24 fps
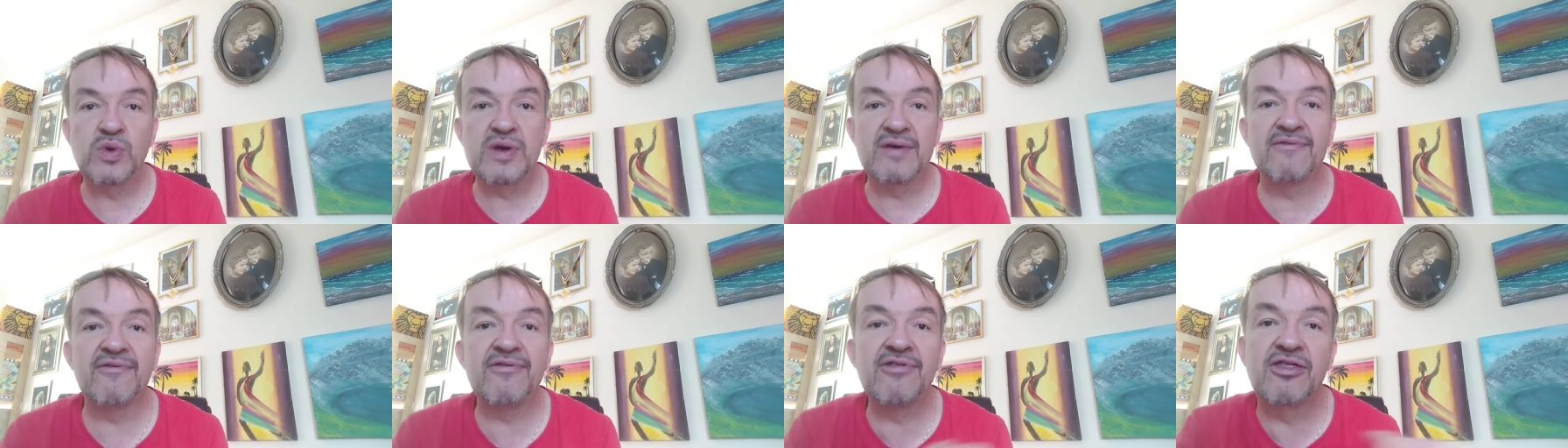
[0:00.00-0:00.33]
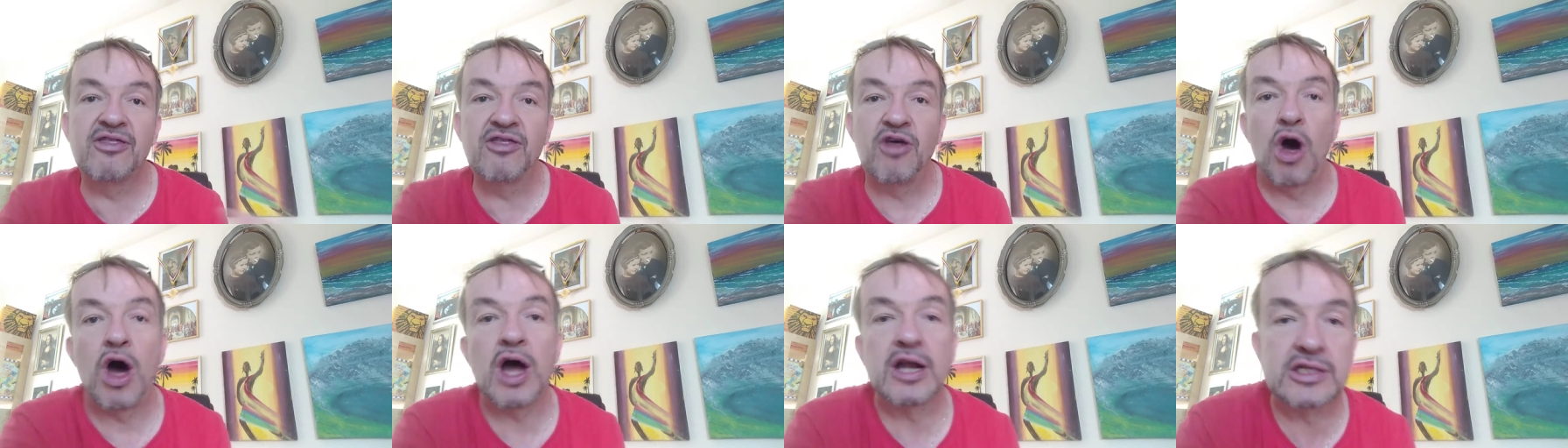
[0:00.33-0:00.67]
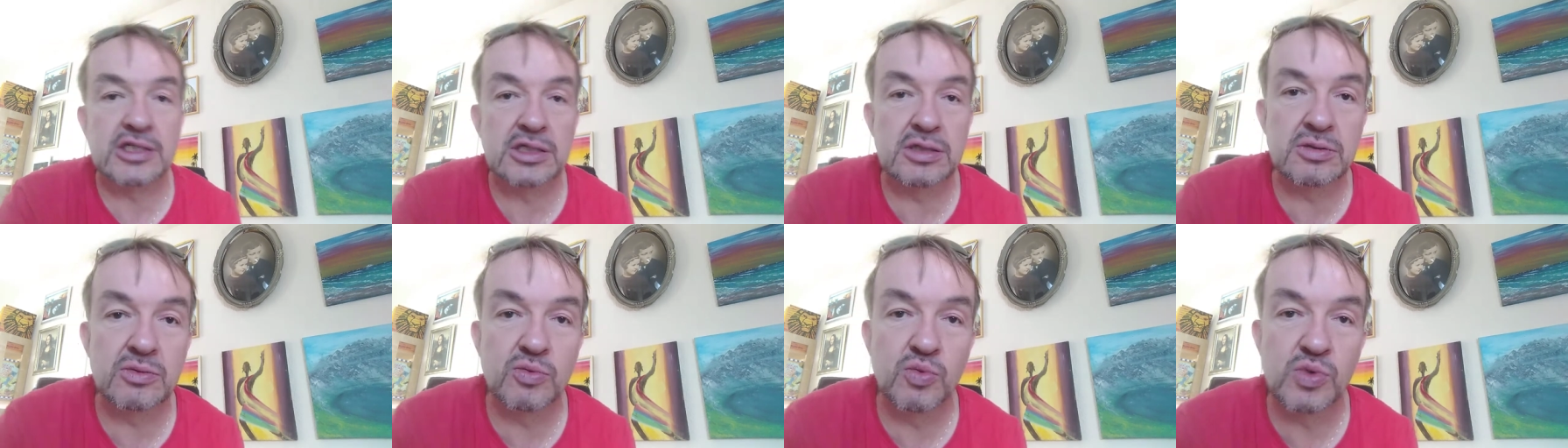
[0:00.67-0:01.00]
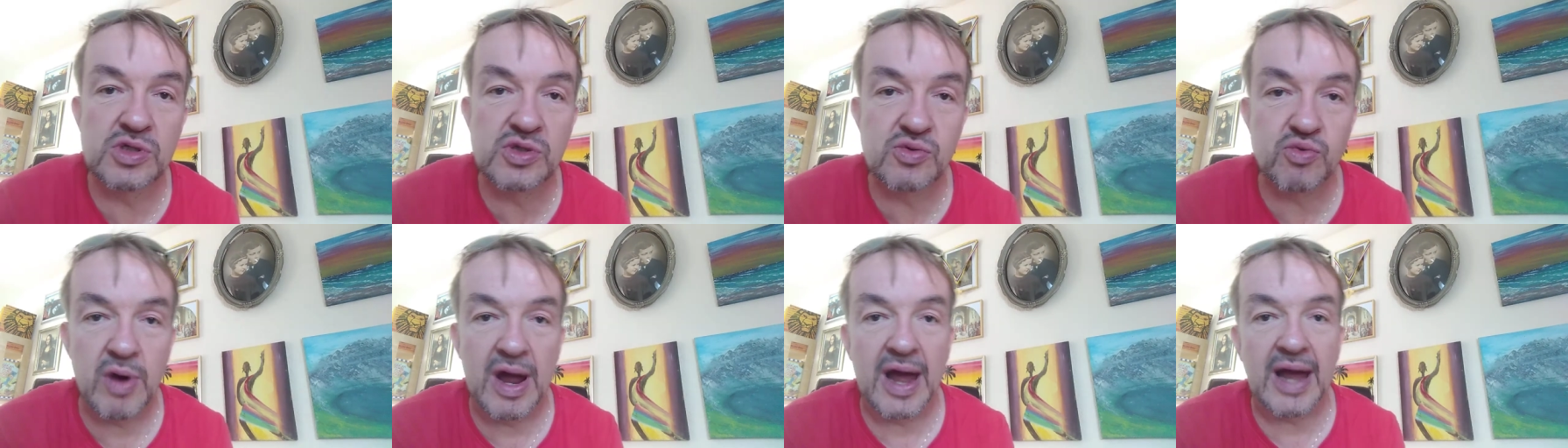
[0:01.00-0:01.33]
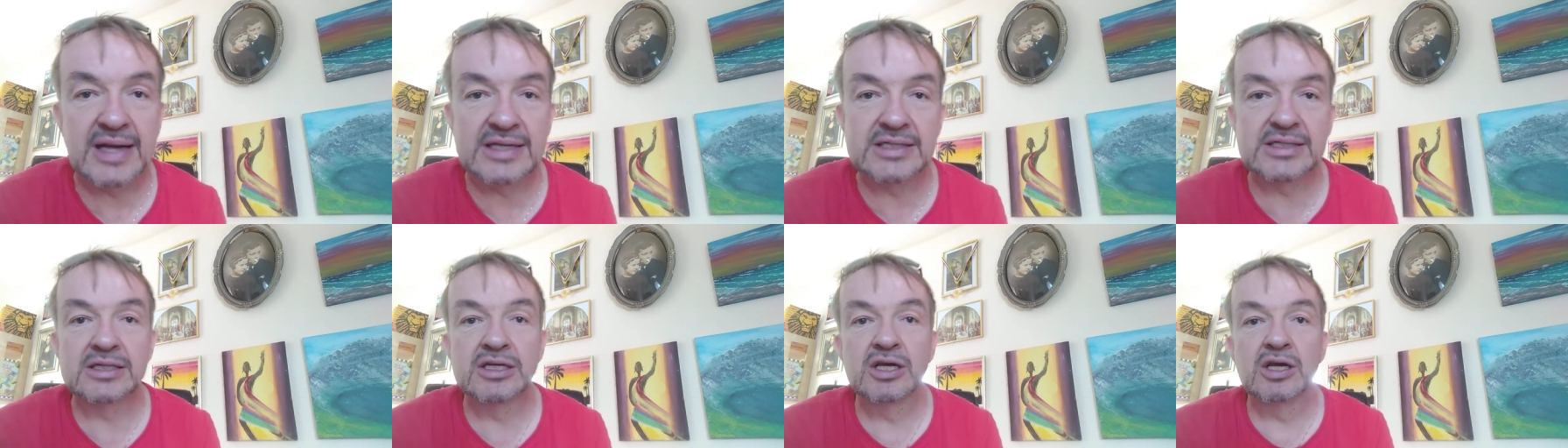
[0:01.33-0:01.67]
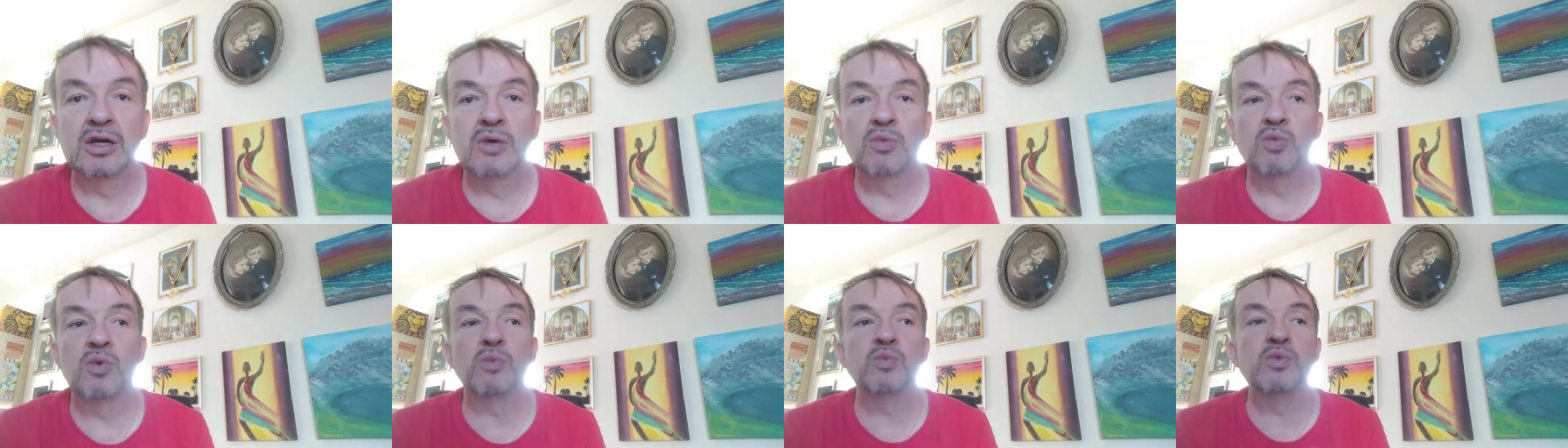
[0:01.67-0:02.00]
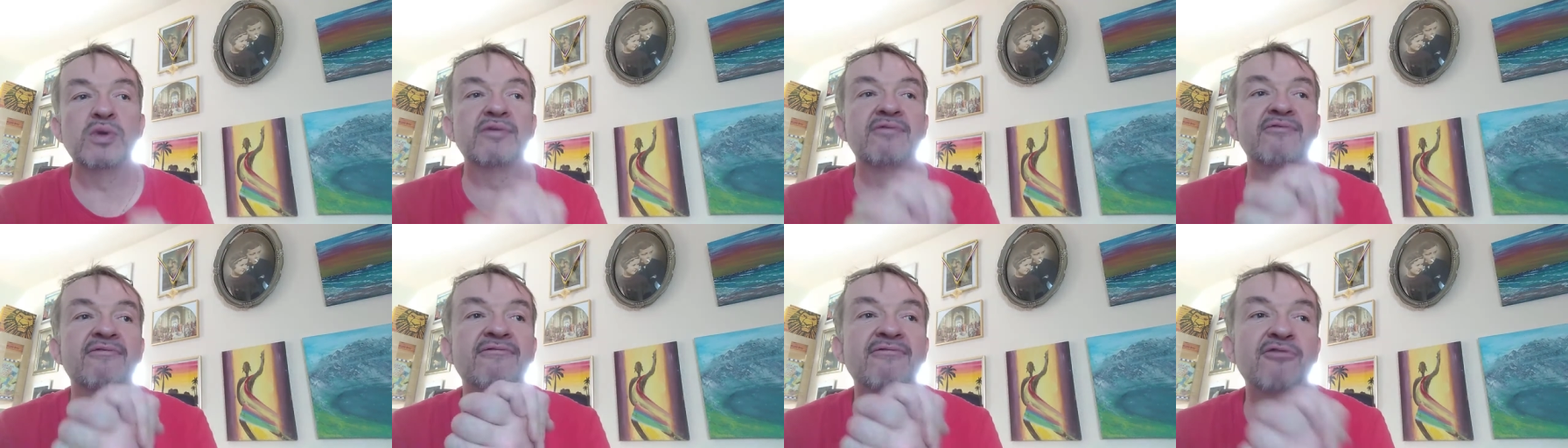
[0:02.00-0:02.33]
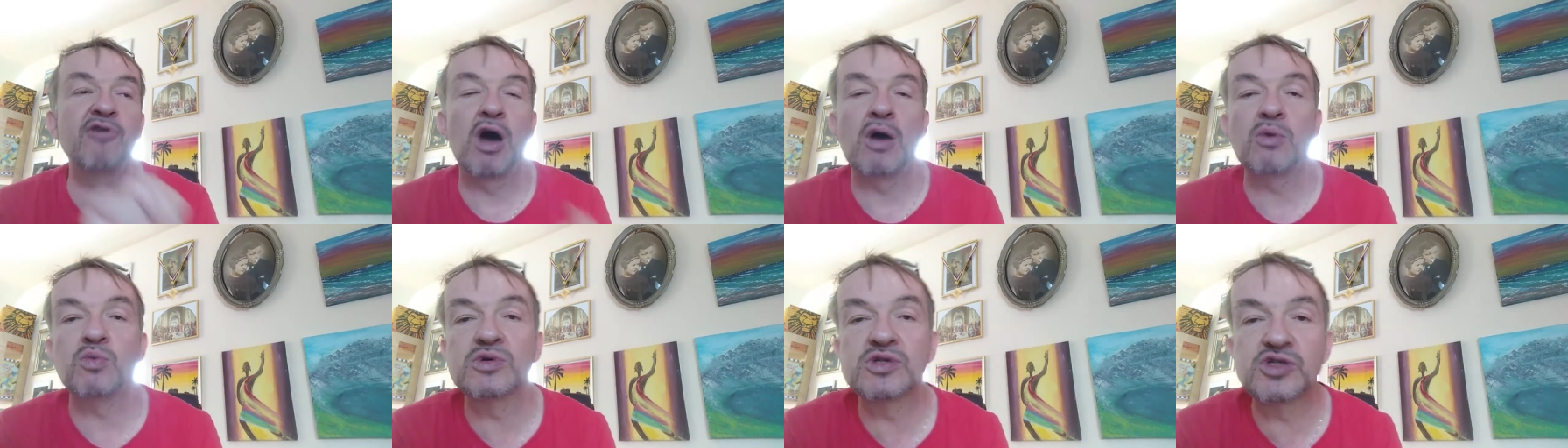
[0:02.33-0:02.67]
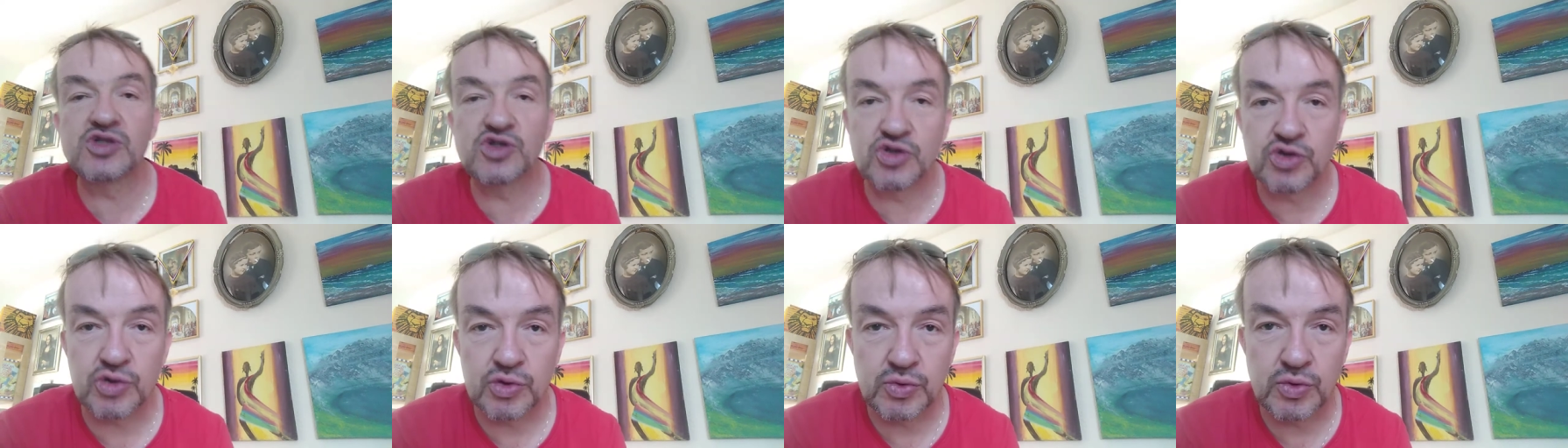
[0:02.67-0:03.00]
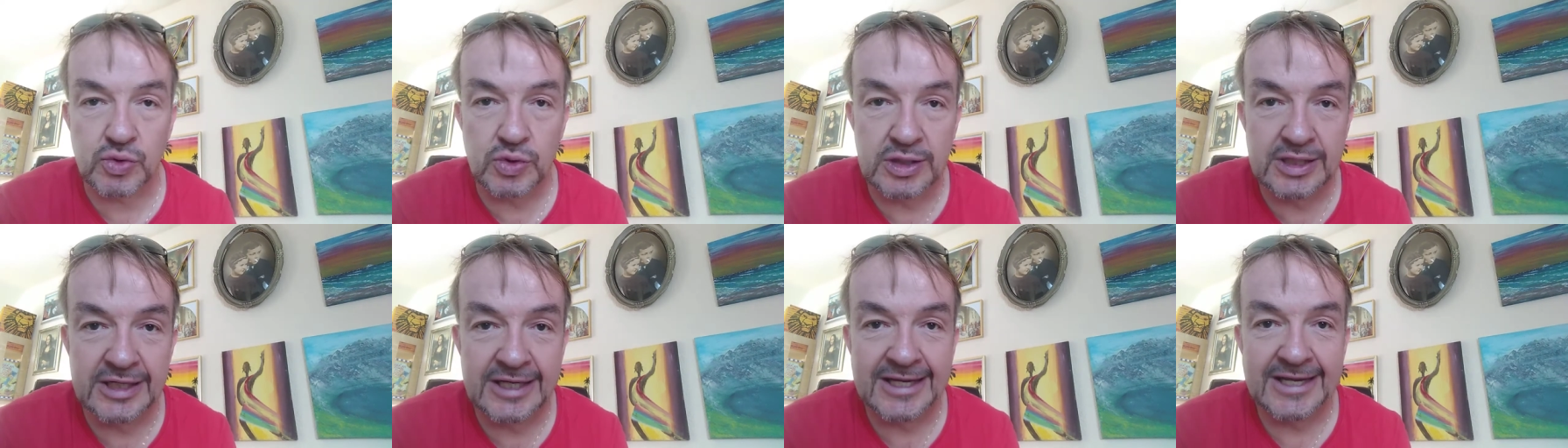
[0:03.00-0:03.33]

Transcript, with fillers: we've thought was right, what we've thought was true.